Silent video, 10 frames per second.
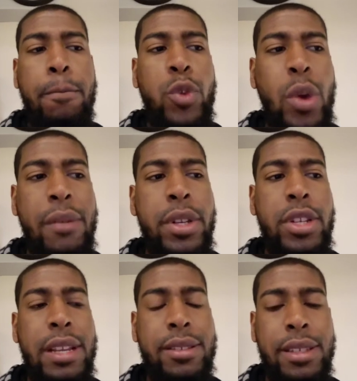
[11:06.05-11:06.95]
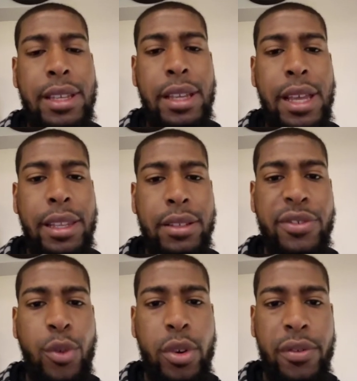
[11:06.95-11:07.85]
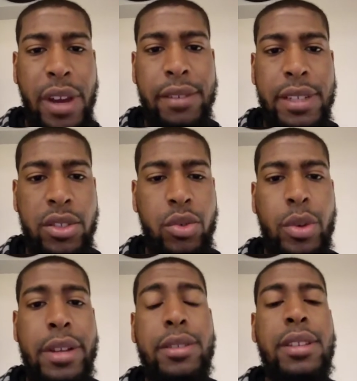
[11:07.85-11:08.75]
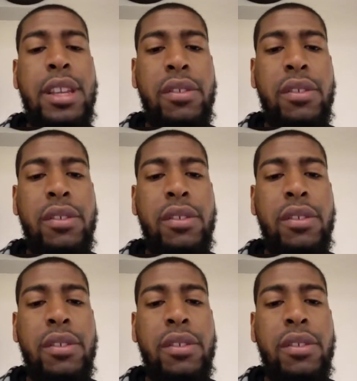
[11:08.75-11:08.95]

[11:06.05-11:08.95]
you have a chance to get at least four to five days of rest